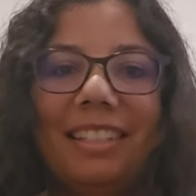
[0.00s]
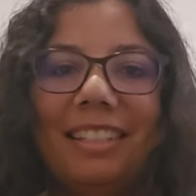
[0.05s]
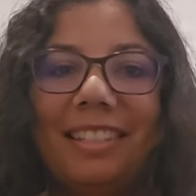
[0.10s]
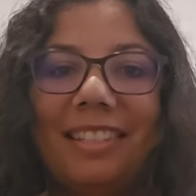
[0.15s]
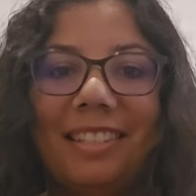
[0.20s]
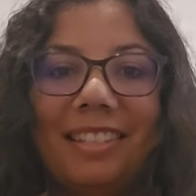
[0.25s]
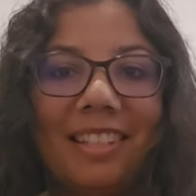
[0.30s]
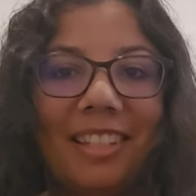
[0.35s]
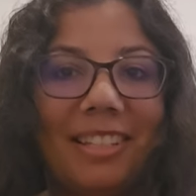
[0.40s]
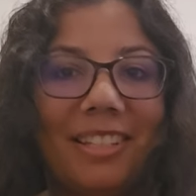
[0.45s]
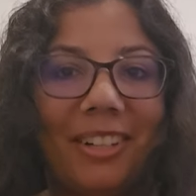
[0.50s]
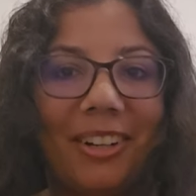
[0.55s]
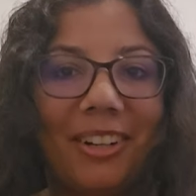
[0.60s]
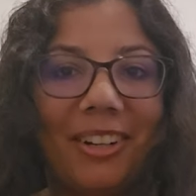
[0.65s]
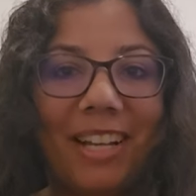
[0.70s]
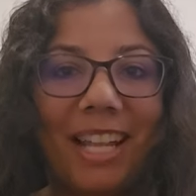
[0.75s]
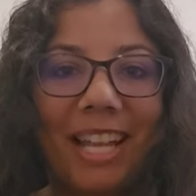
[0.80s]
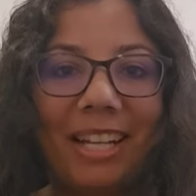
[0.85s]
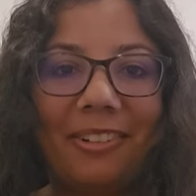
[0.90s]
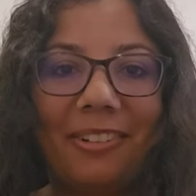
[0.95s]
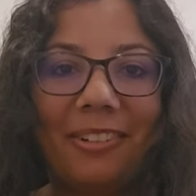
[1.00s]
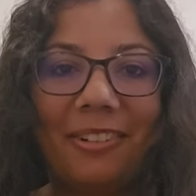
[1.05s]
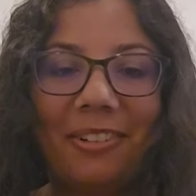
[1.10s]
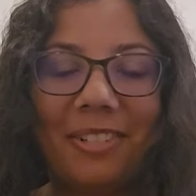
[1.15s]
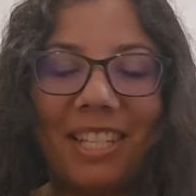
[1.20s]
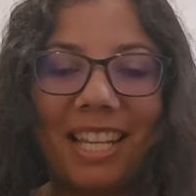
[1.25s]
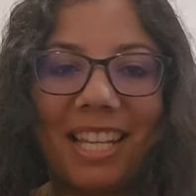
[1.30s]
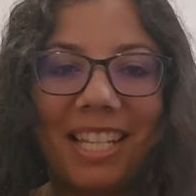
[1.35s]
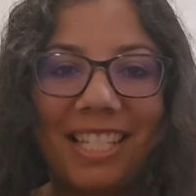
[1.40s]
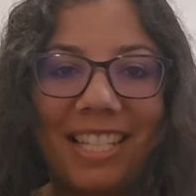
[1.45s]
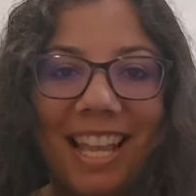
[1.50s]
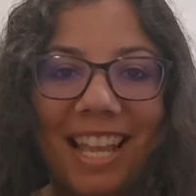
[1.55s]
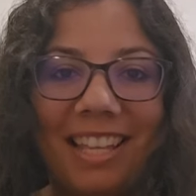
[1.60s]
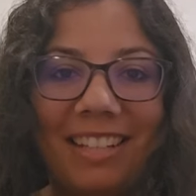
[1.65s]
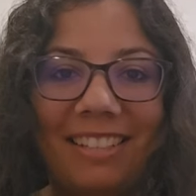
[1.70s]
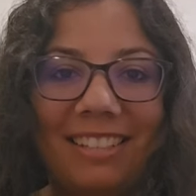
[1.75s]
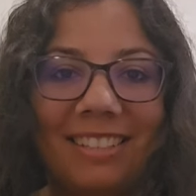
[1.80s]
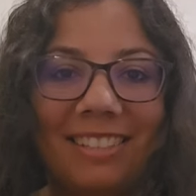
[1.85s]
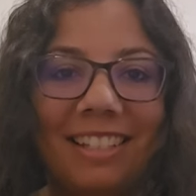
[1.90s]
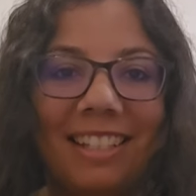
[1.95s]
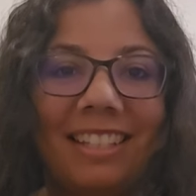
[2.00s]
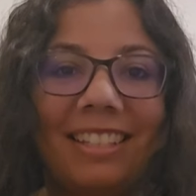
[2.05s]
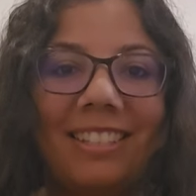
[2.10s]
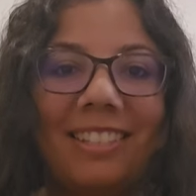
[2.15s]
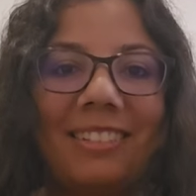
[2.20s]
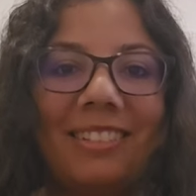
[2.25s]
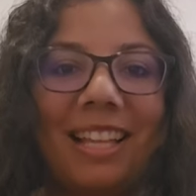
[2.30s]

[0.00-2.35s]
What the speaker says: This is a yarn and crochet channel and